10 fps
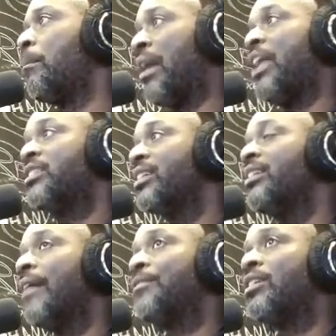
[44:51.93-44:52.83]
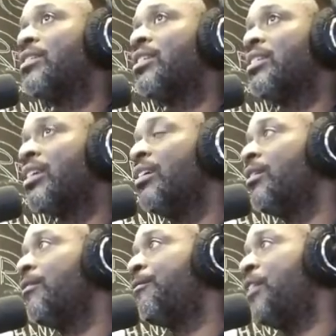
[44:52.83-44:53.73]
but it's enough to, to,
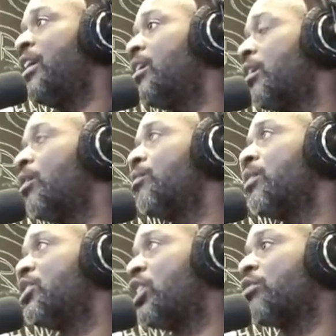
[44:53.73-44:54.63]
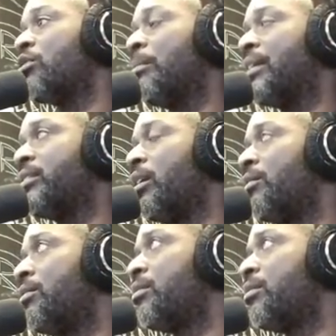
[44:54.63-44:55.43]
to feed, clothe, and shelter myself.